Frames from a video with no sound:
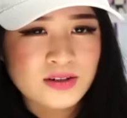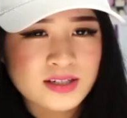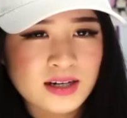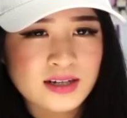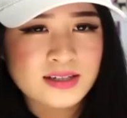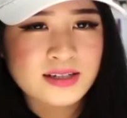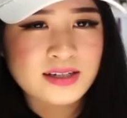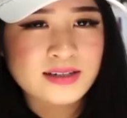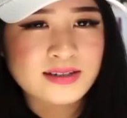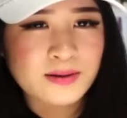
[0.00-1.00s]
Treasure
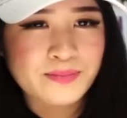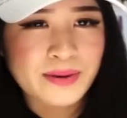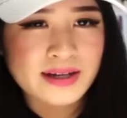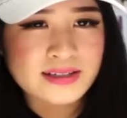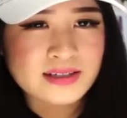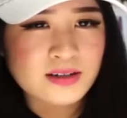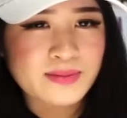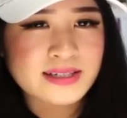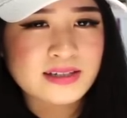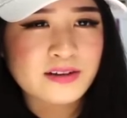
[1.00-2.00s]
hunting is the best. You
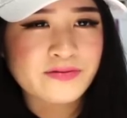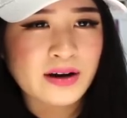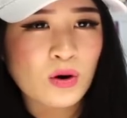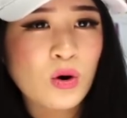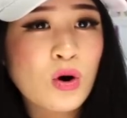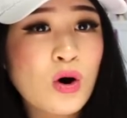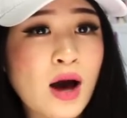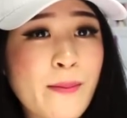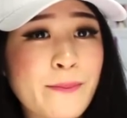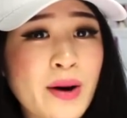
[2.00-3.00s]
basically find... Oh,
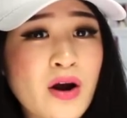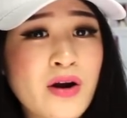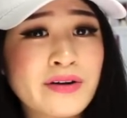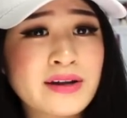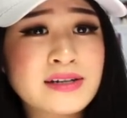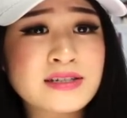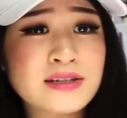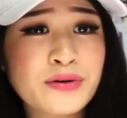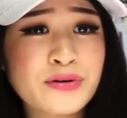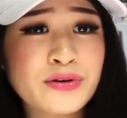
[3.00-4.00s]
a bow. That is
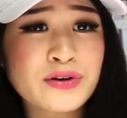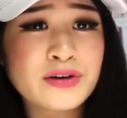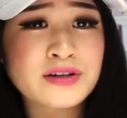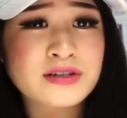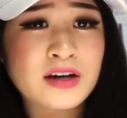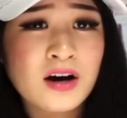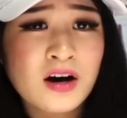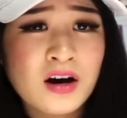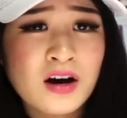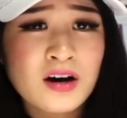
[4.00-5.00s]
so cute.
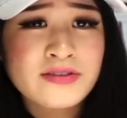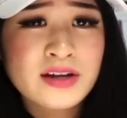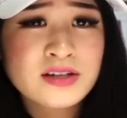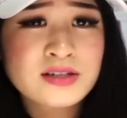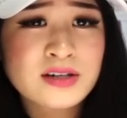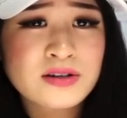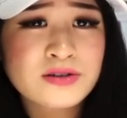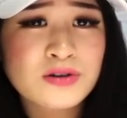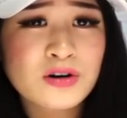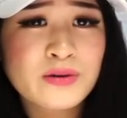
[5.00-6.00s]
That is so
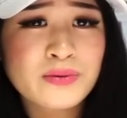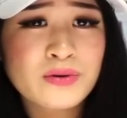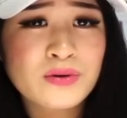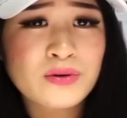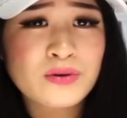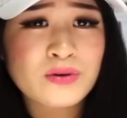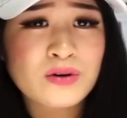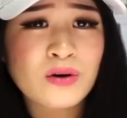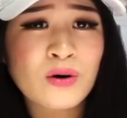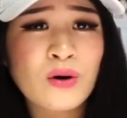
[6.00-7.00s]

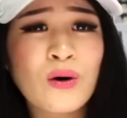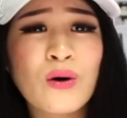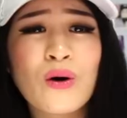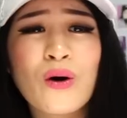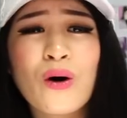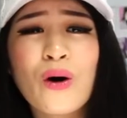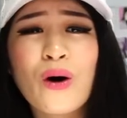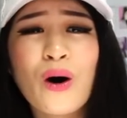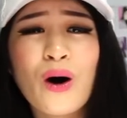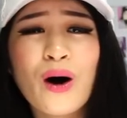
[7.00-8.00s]
adorable. Oh,
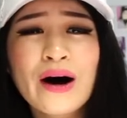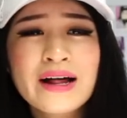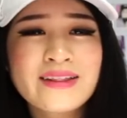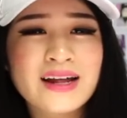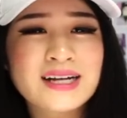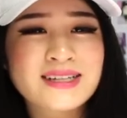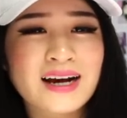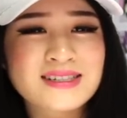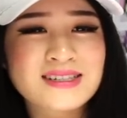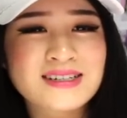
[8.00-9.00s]
that is
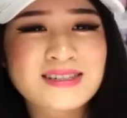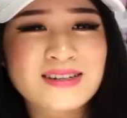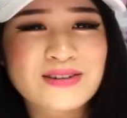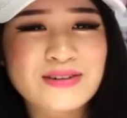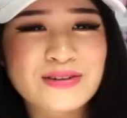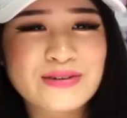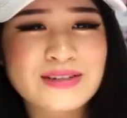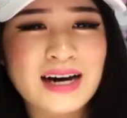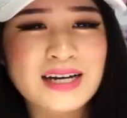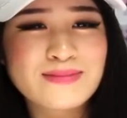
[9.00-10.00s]
actually so
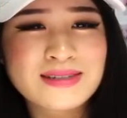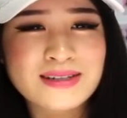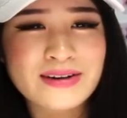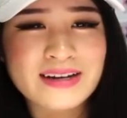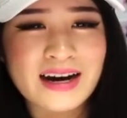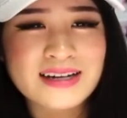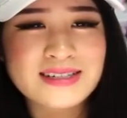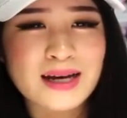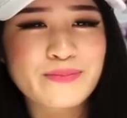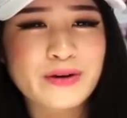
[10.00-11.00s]
cute. I am so
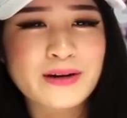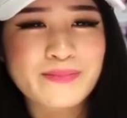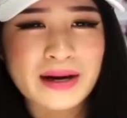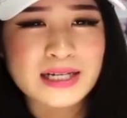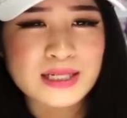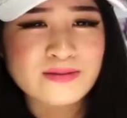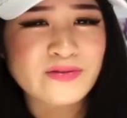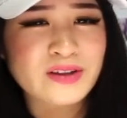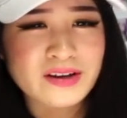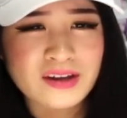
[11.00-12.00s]
nice. I'm bringing back gifts
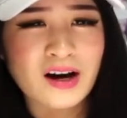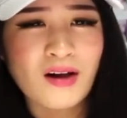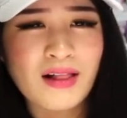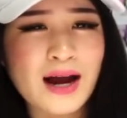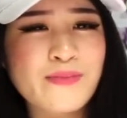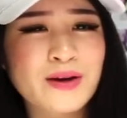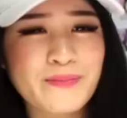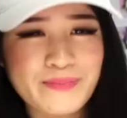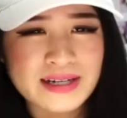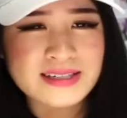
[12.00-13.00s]
for the girl. I'm the
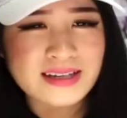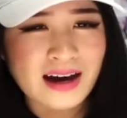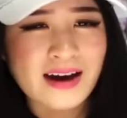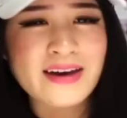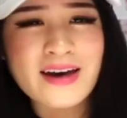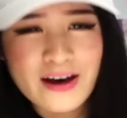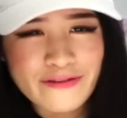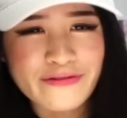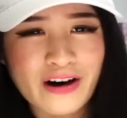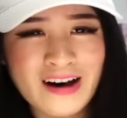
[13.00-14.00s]
best guy
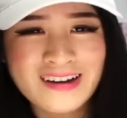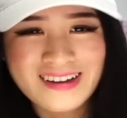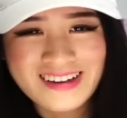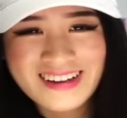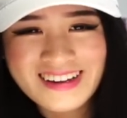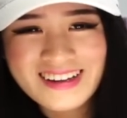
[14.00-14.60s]
ever.